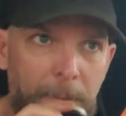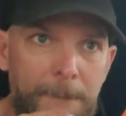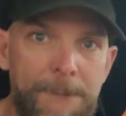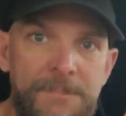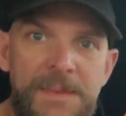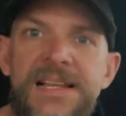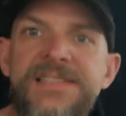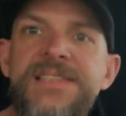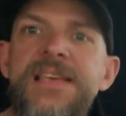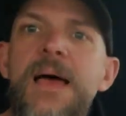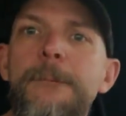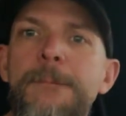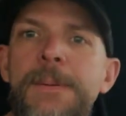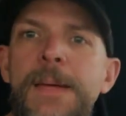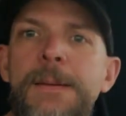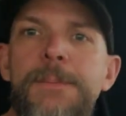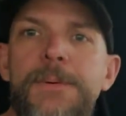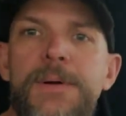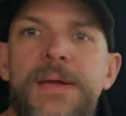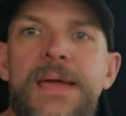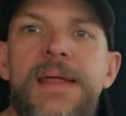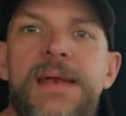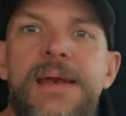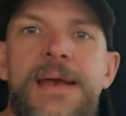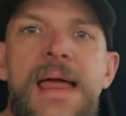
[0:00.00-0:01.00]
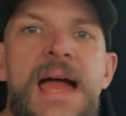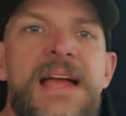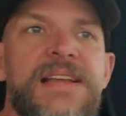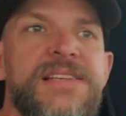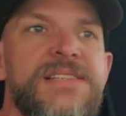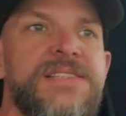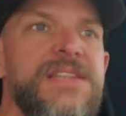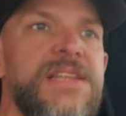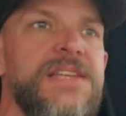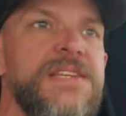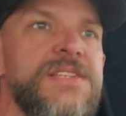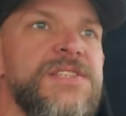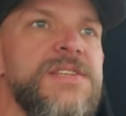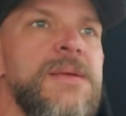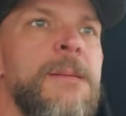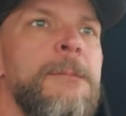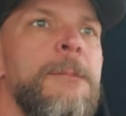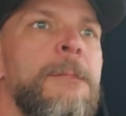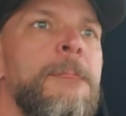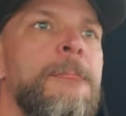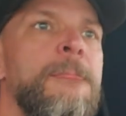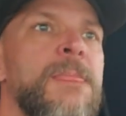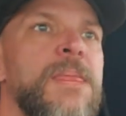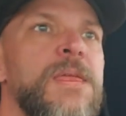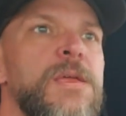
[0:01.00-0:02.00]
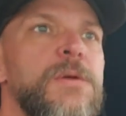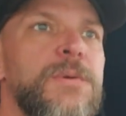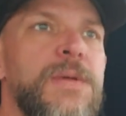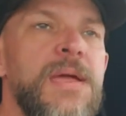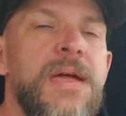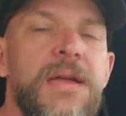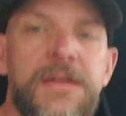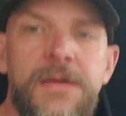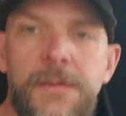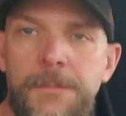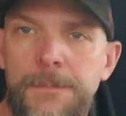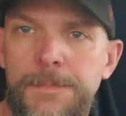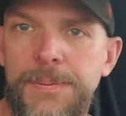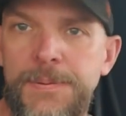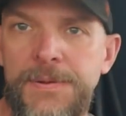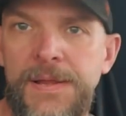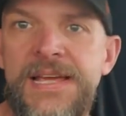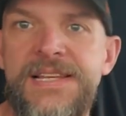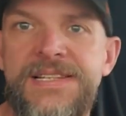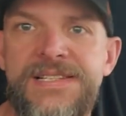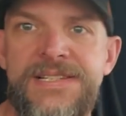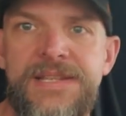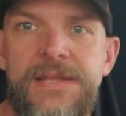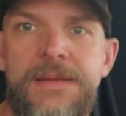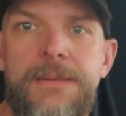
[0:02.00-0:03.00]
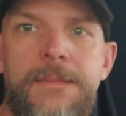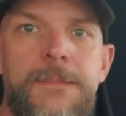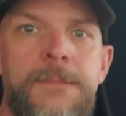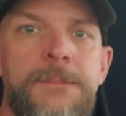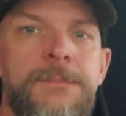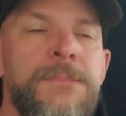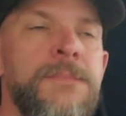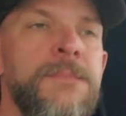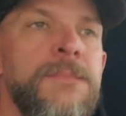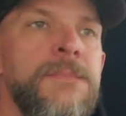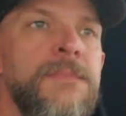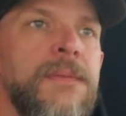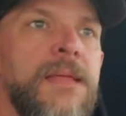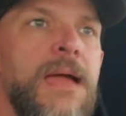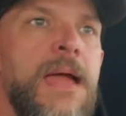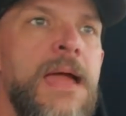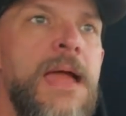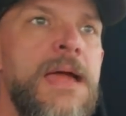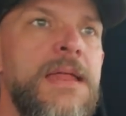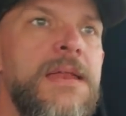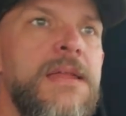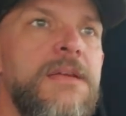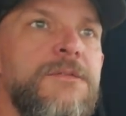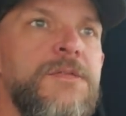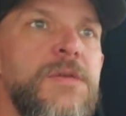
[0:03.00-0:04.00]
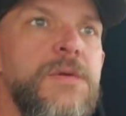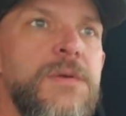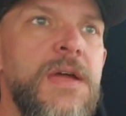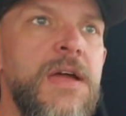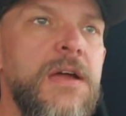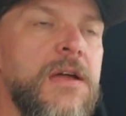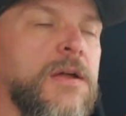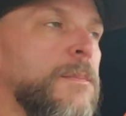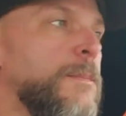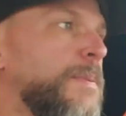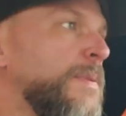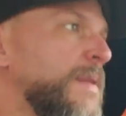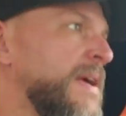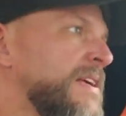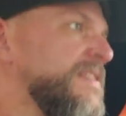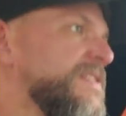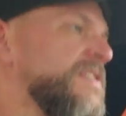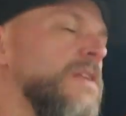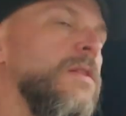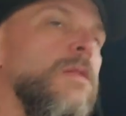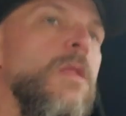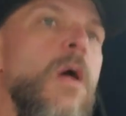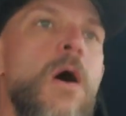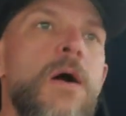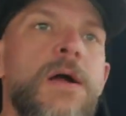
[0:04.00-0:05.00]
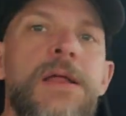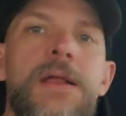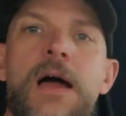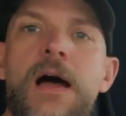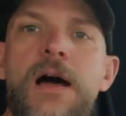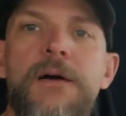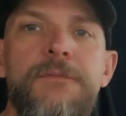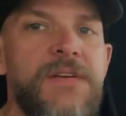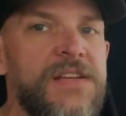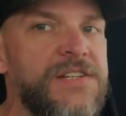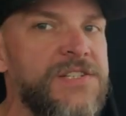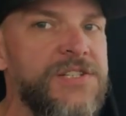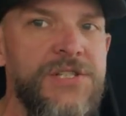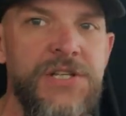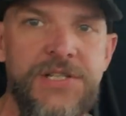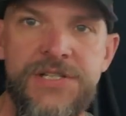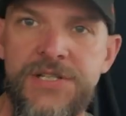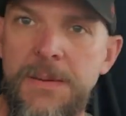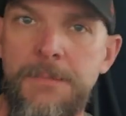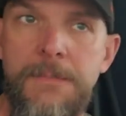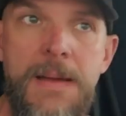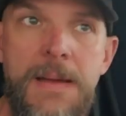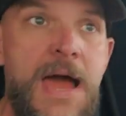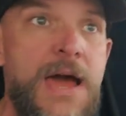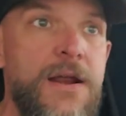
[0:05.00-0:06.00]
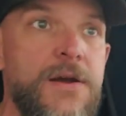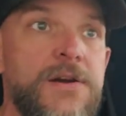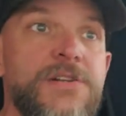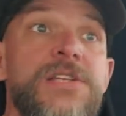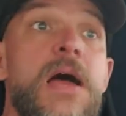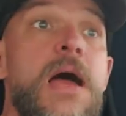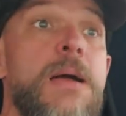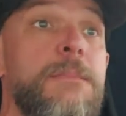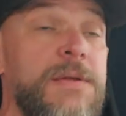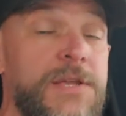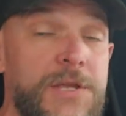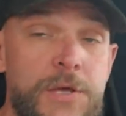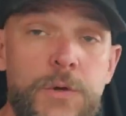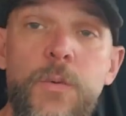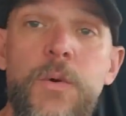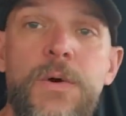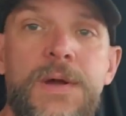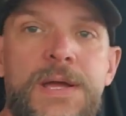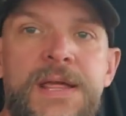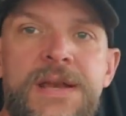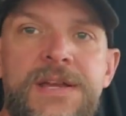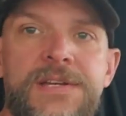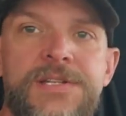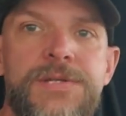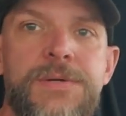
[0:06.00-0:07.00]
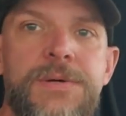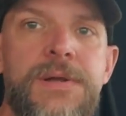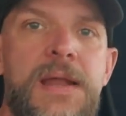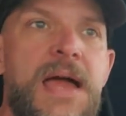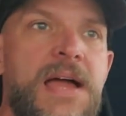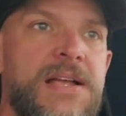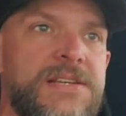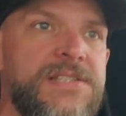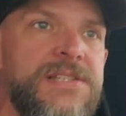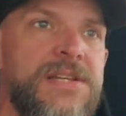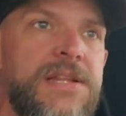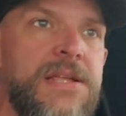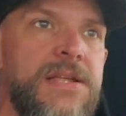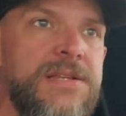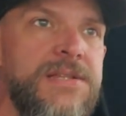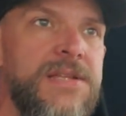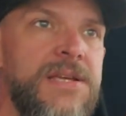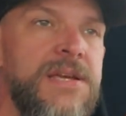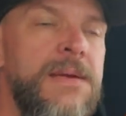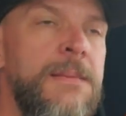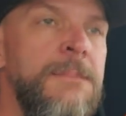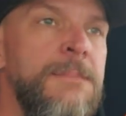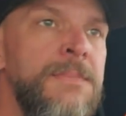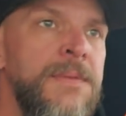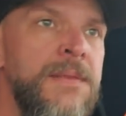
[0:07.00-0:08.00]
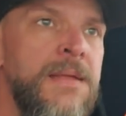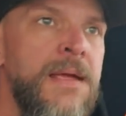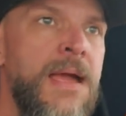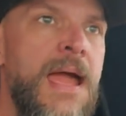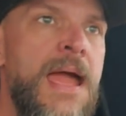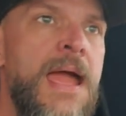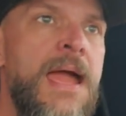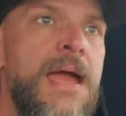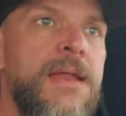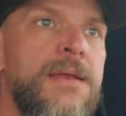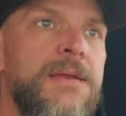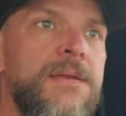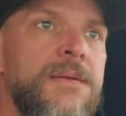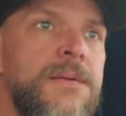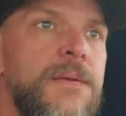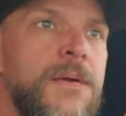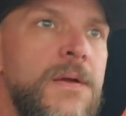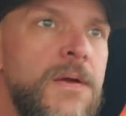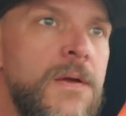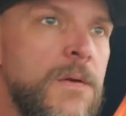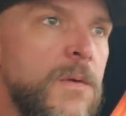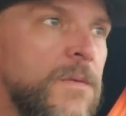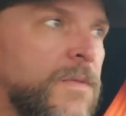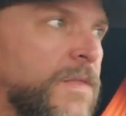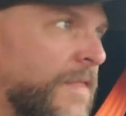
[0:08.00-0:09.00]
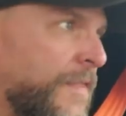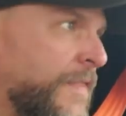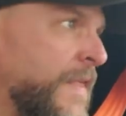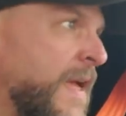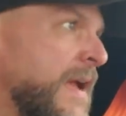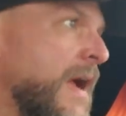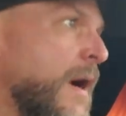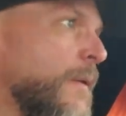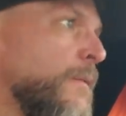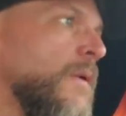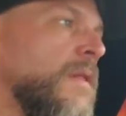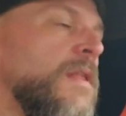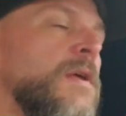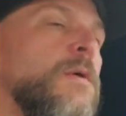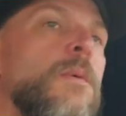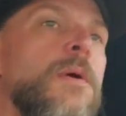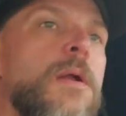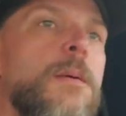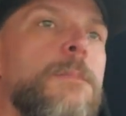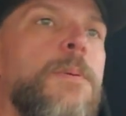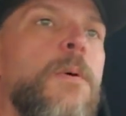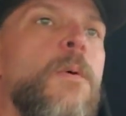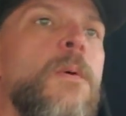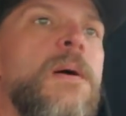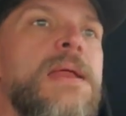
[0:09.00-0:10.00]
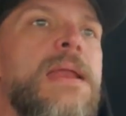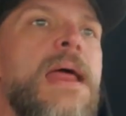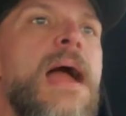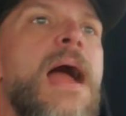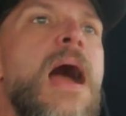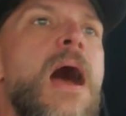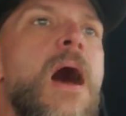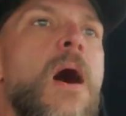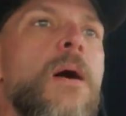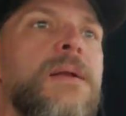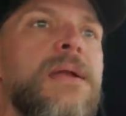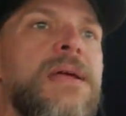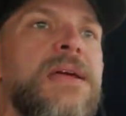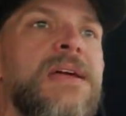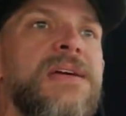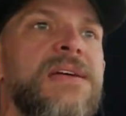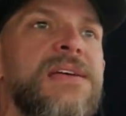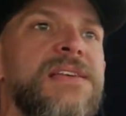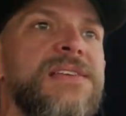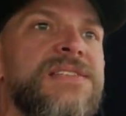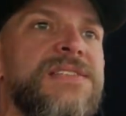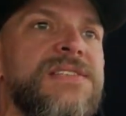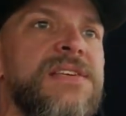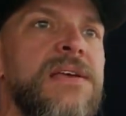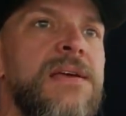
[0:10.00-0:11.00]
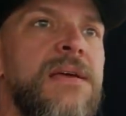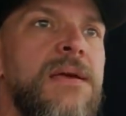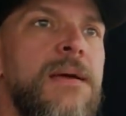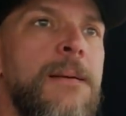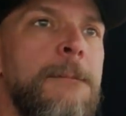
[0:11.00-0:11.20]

that's how people get in accidents. You get complacent. And if you get complacent long enough, it's just a matter of time that you will get into an accident. And the thing I really want to point out is,